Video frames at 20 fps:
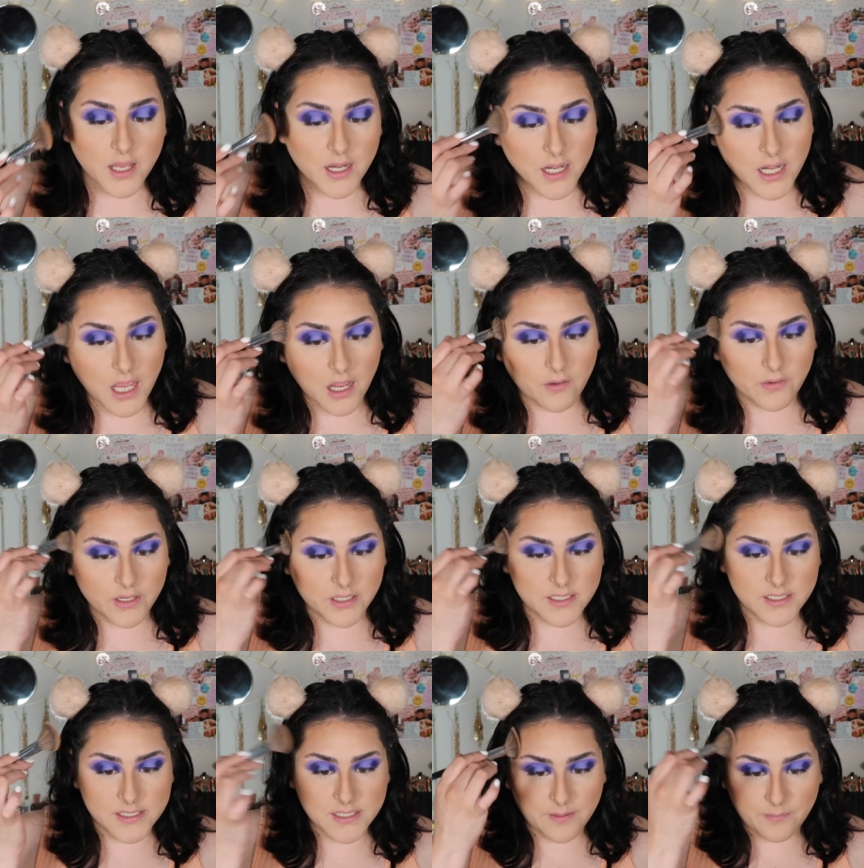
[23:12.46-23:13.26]
Now
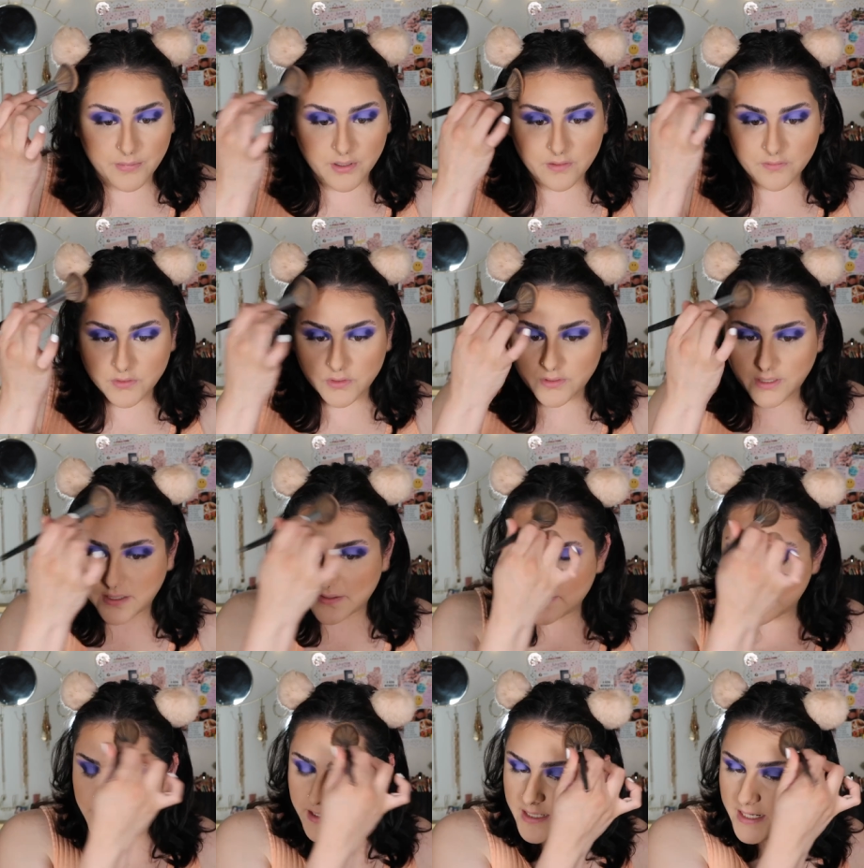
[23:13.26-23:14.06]
in December of
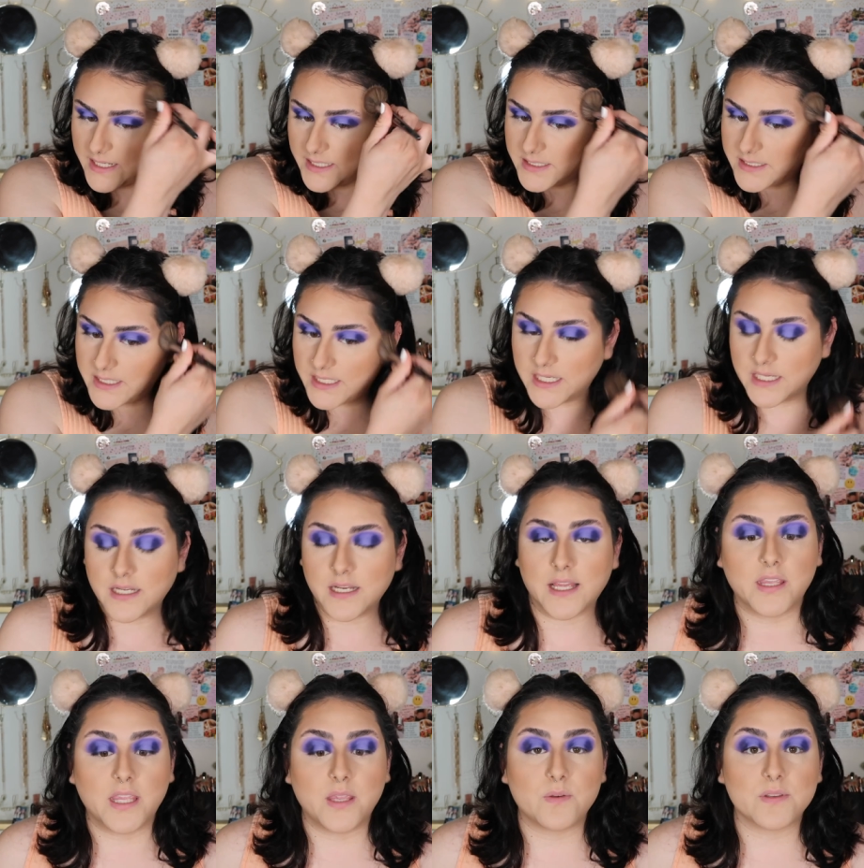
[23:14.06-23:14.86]

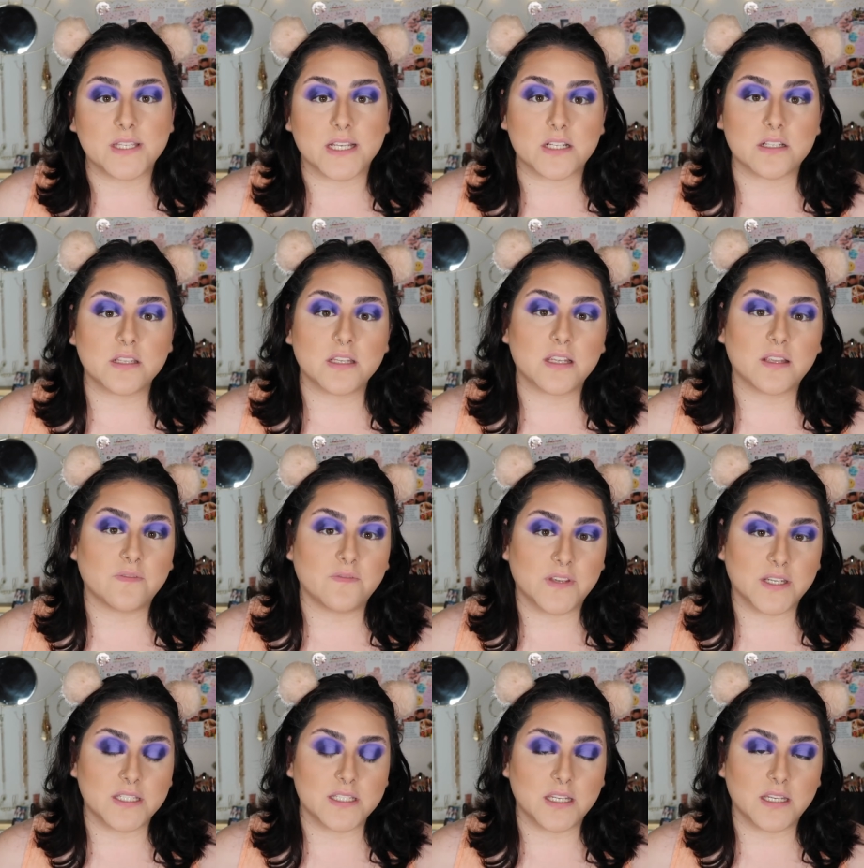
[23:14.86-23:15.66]
2019 he was actually
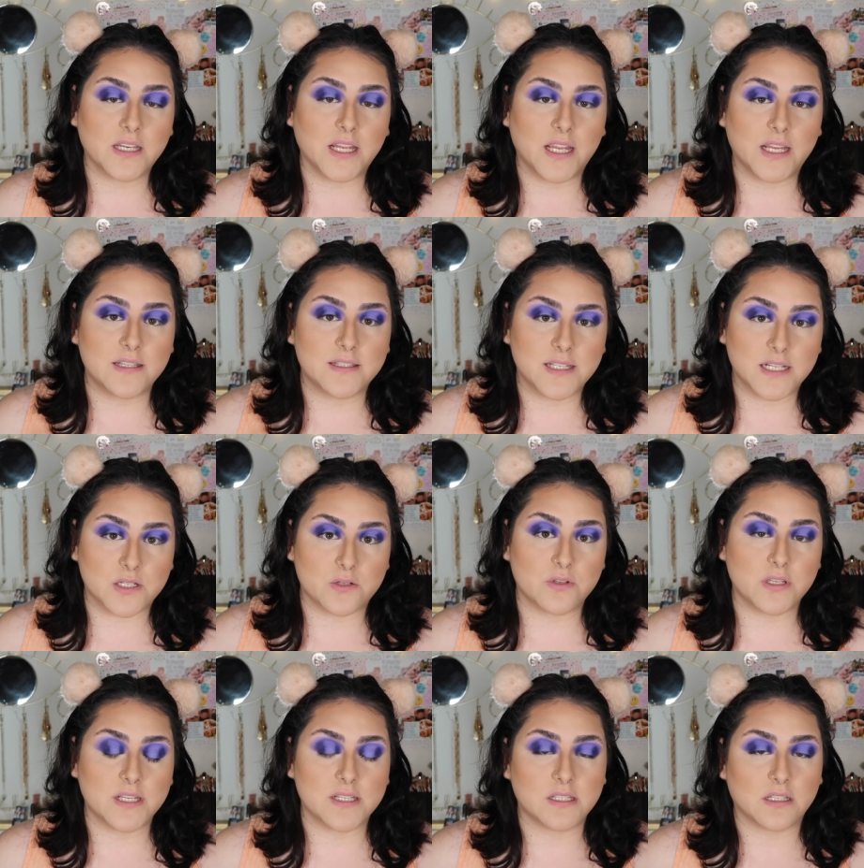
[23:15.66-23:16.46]
convicted in
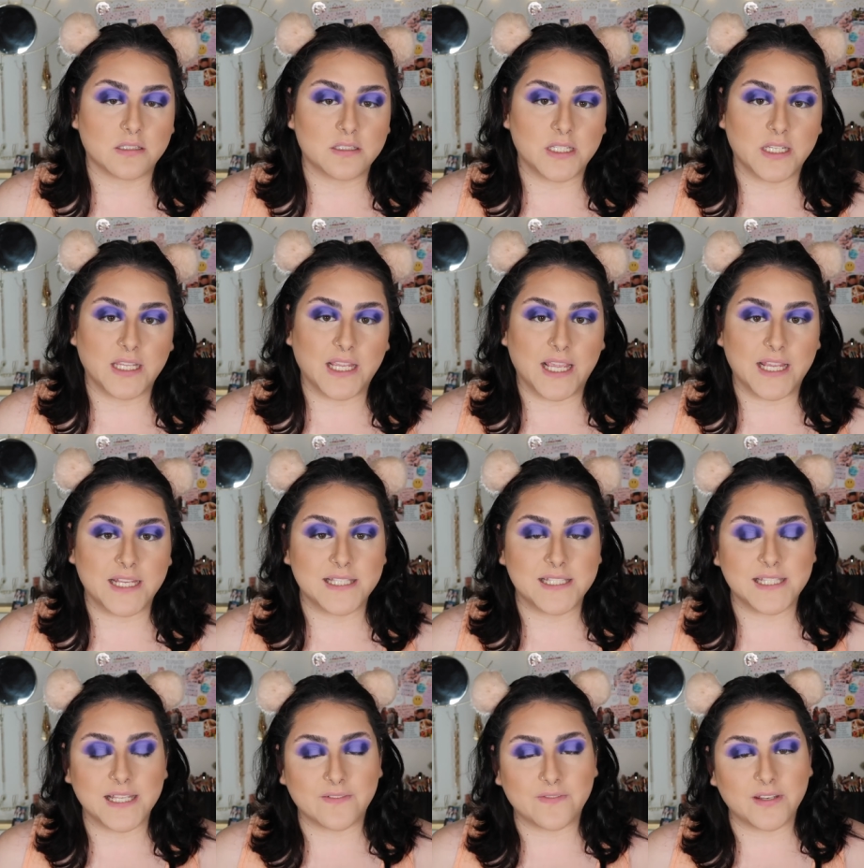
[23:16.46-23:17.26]
sexually assaulting a
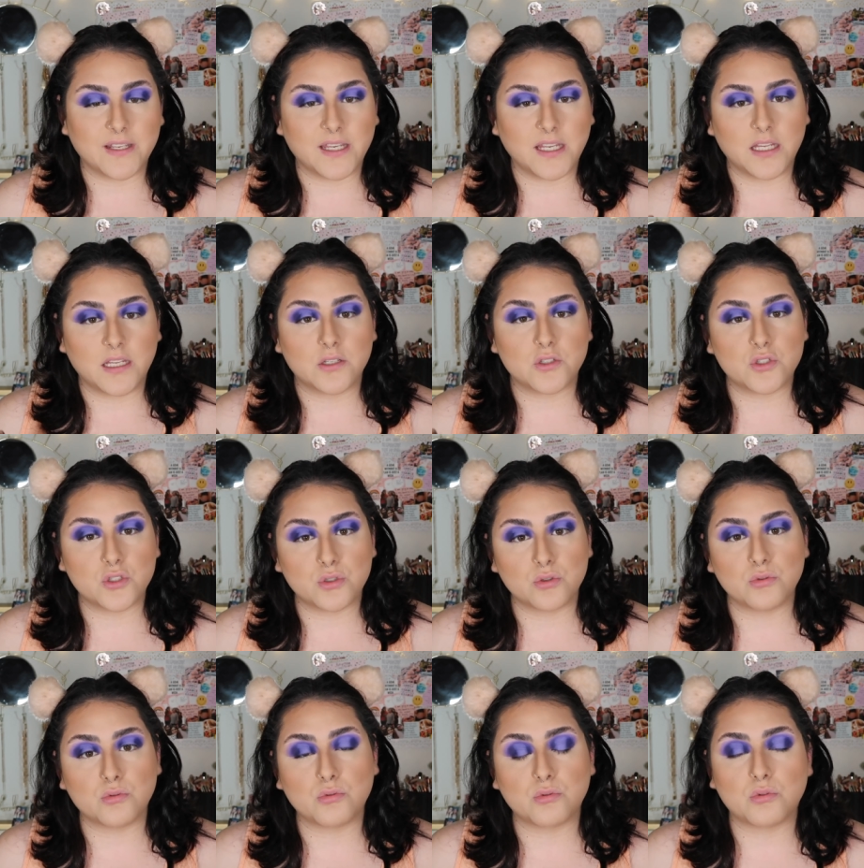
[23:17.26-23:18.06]

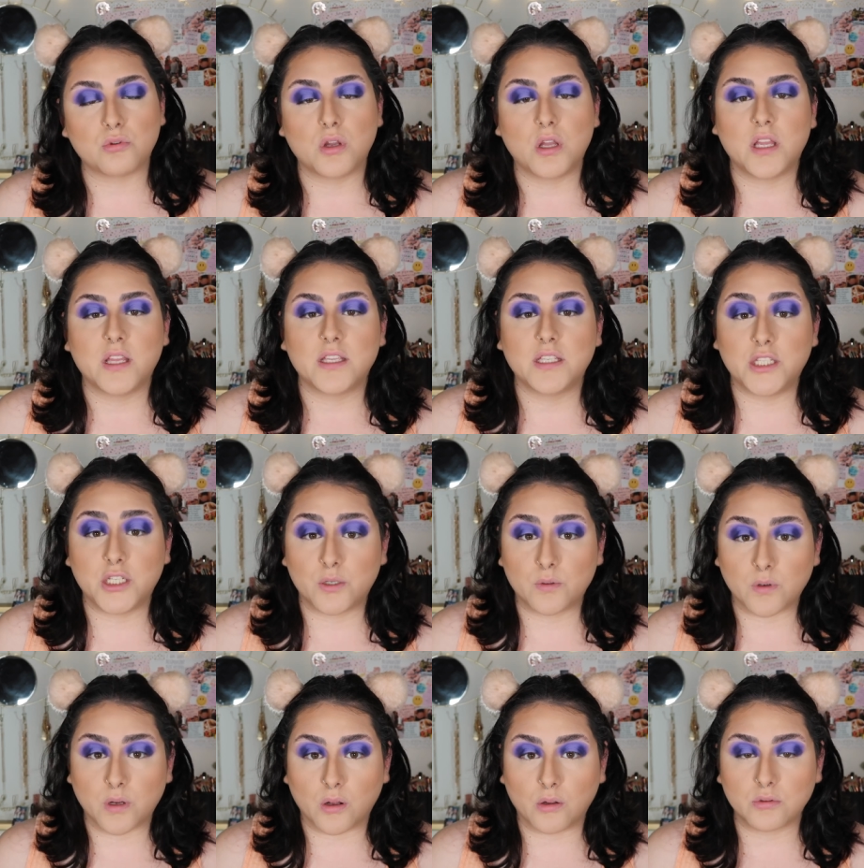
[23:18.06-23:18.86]
72
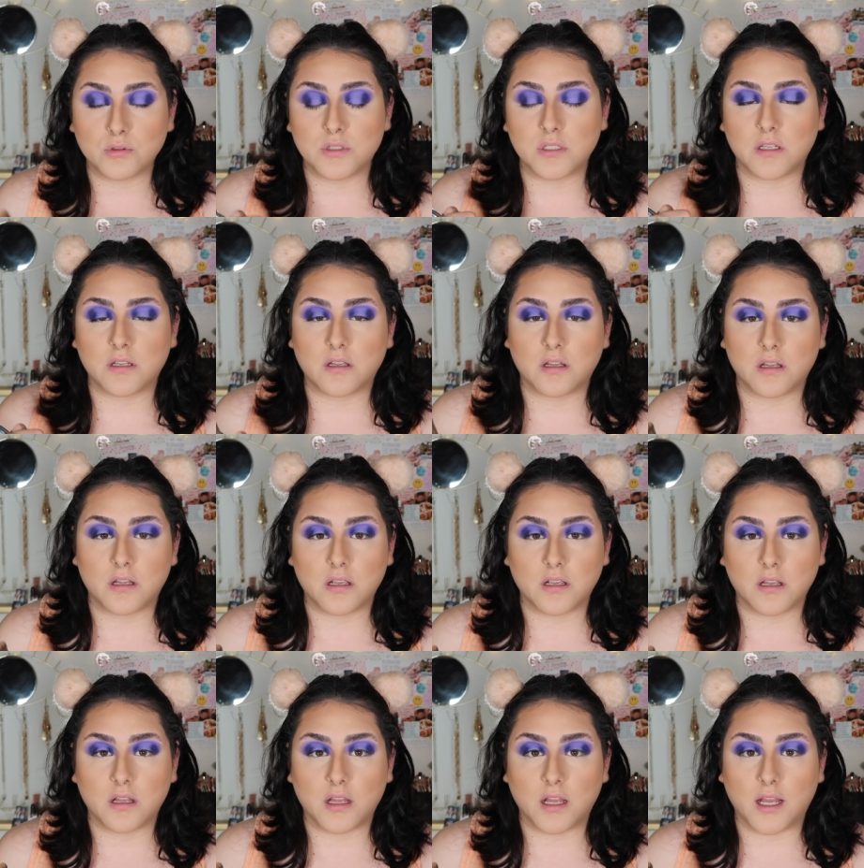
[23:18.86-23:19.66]
year old
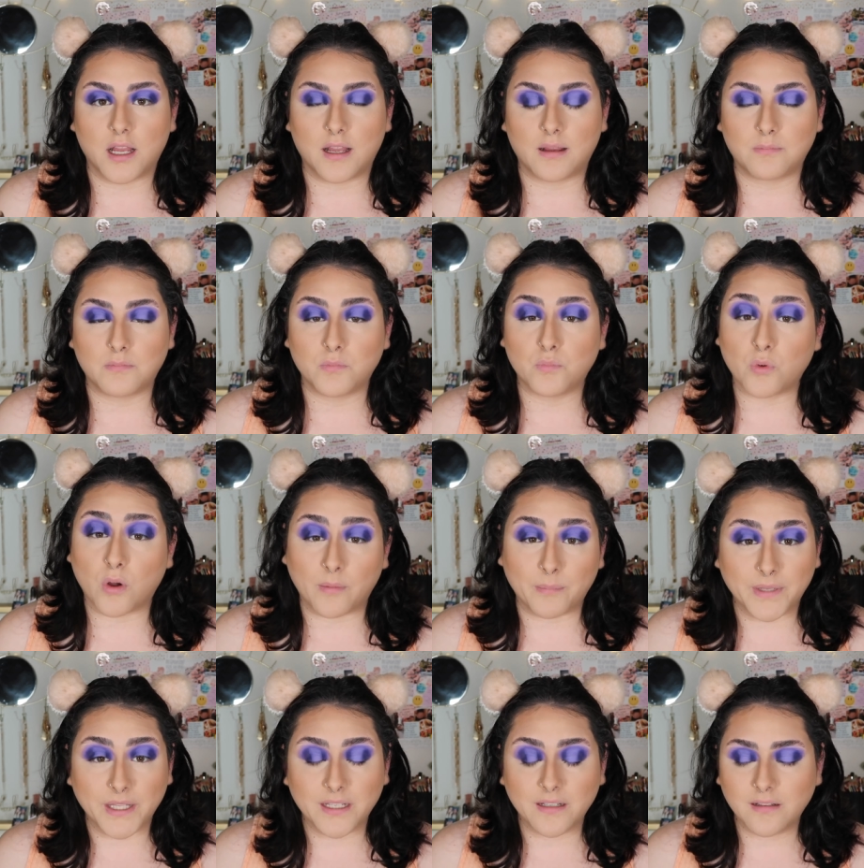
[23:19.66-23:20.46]
um,
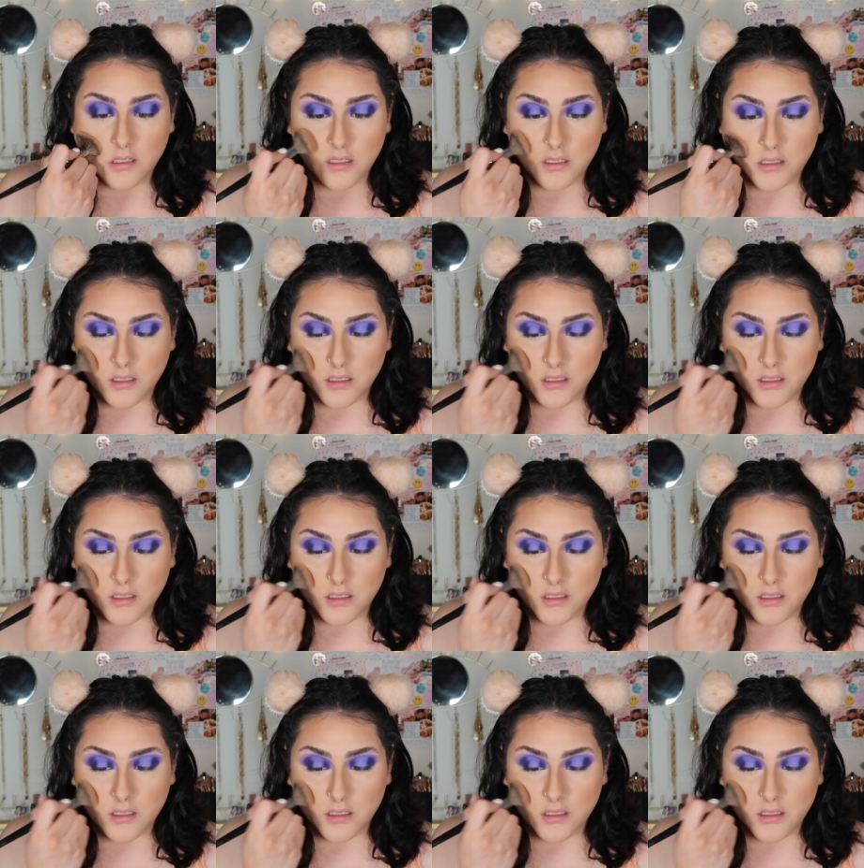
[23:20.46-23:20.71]
woman